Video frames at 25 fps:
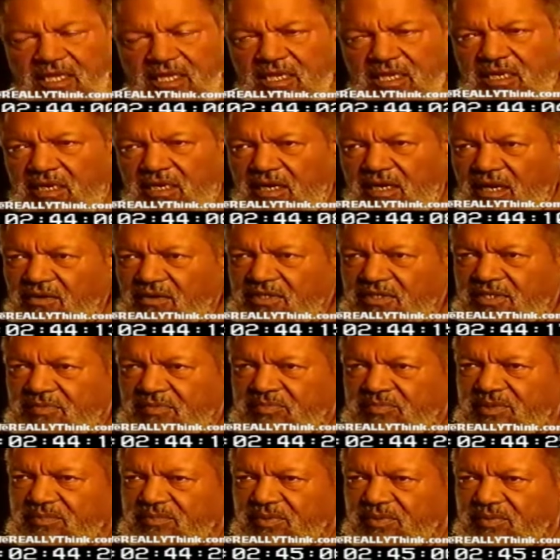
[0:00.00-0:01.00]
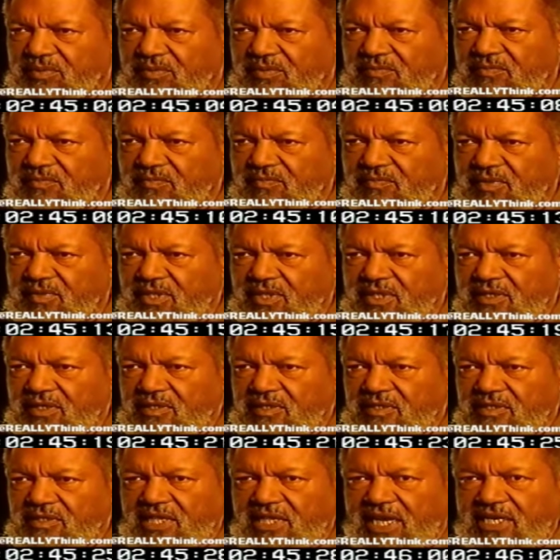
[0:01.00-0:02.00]
Lost people.
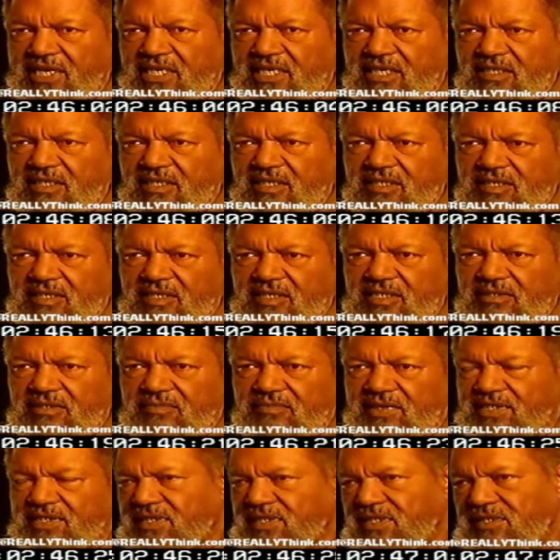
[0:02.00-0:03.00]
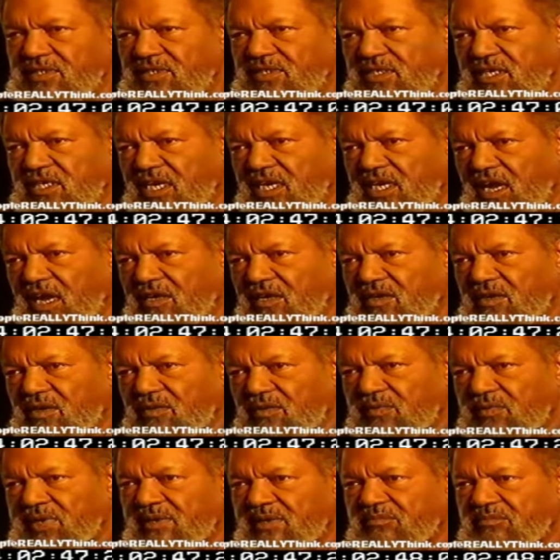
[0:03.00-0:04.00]
It's like a situation in Chicago
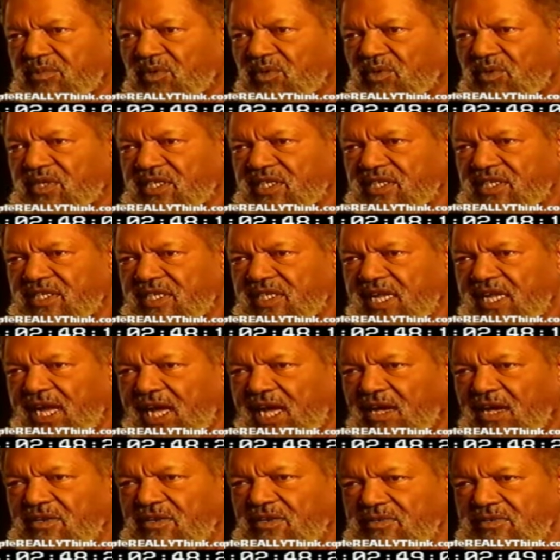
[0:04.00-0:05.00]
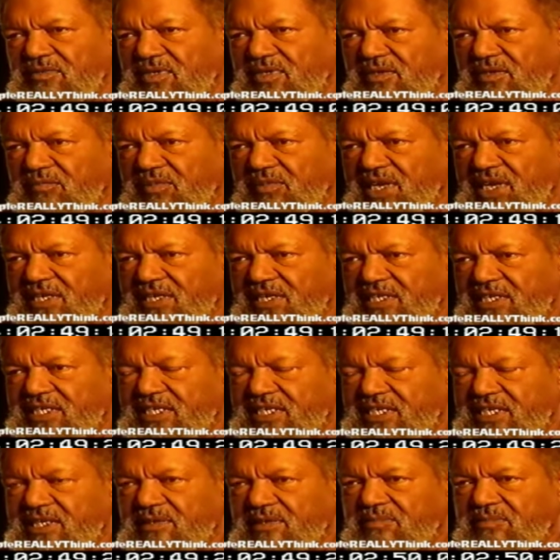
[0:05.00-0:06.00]
where they broke into the house with the Panthers
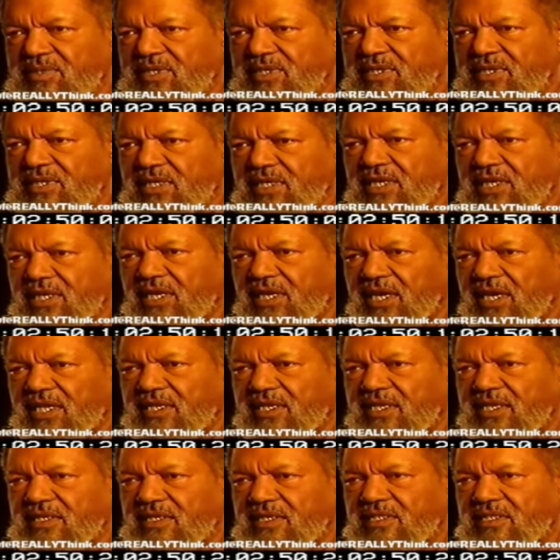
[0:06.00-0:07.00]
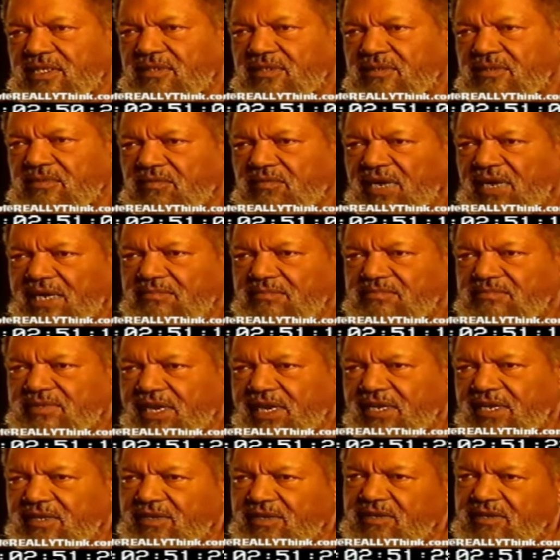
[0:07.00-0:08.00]
sleeping and they just wiped
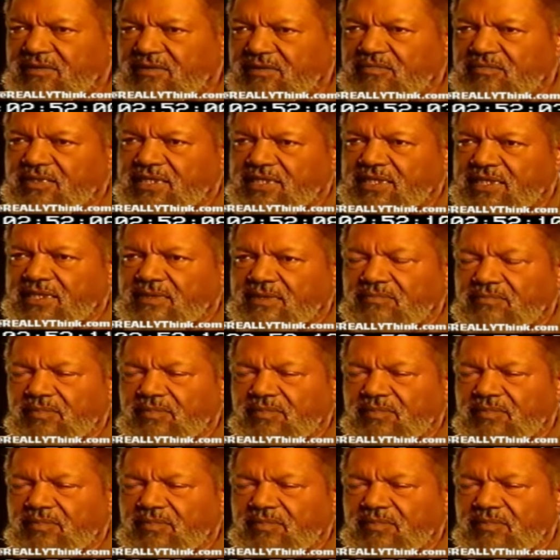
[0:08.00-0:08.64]
out a number of them.